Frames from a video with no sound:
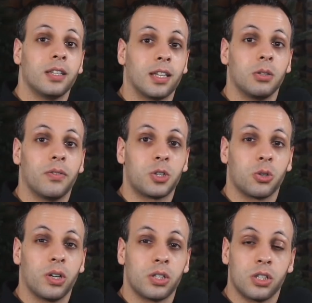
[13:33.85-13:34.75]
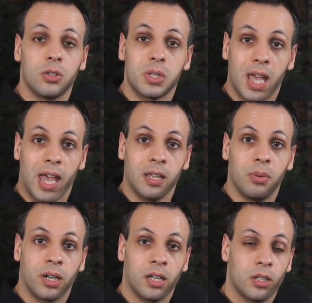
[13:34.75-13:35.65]
that you have a choice to use
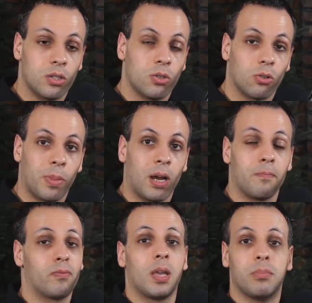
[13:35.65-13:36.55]
anybody to do the repair.